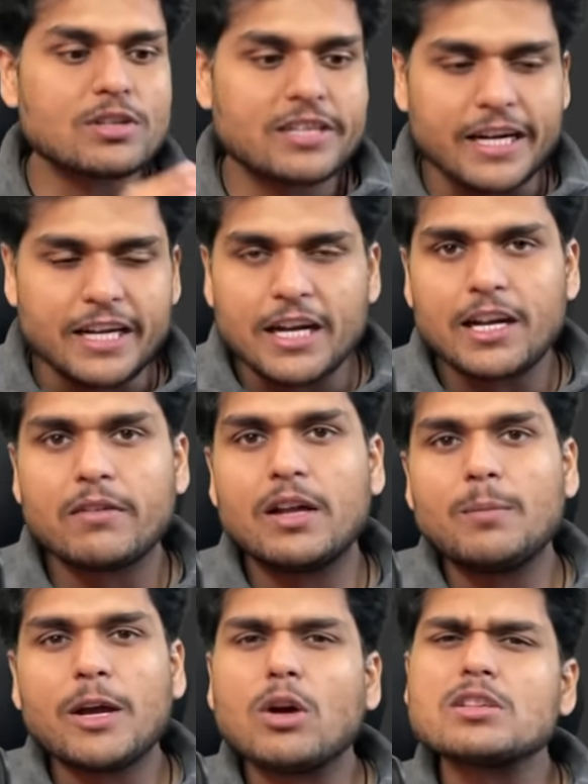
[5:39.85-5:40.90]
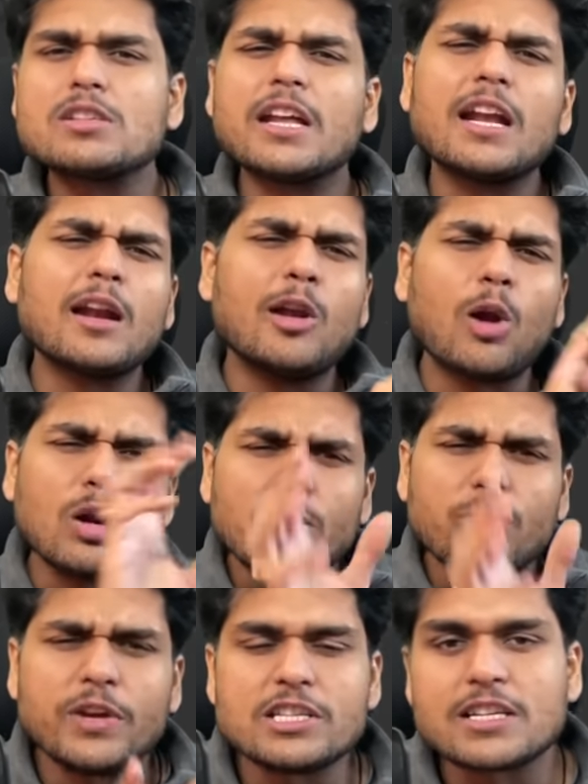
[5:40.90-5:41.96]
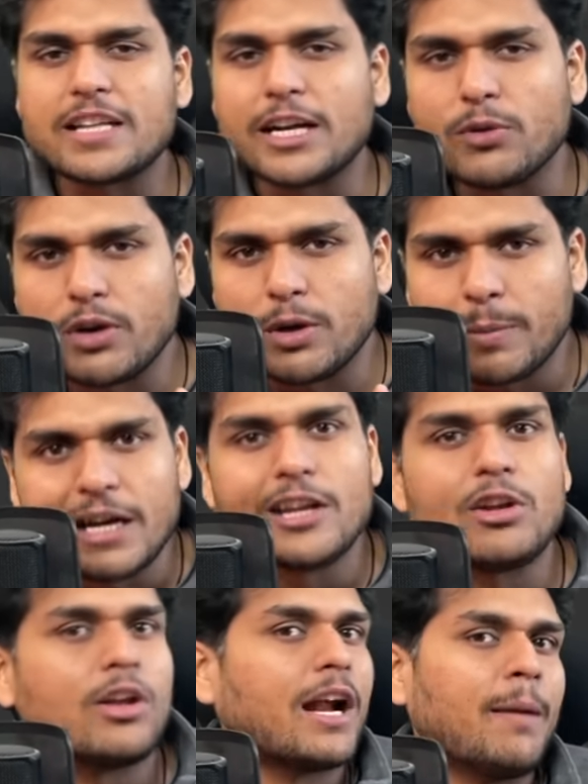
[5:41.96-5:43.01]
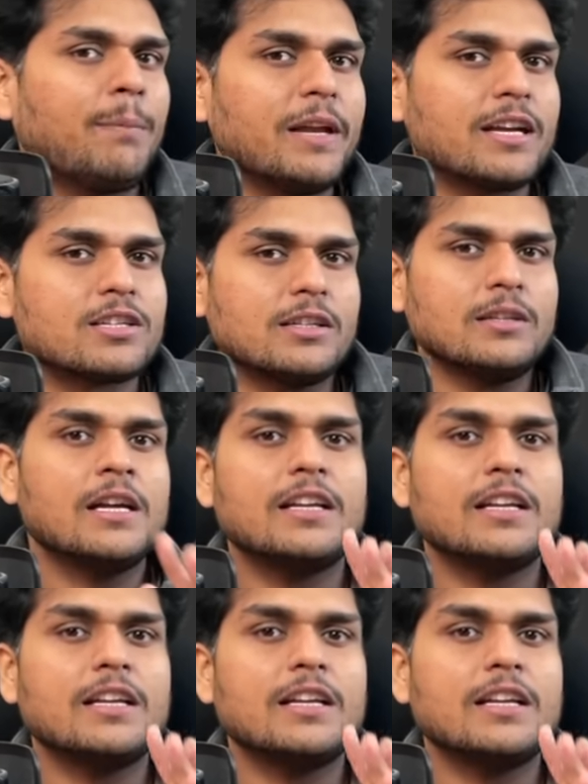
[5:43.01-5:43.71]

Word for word: set interval, because there are a lot of features that you would build in your application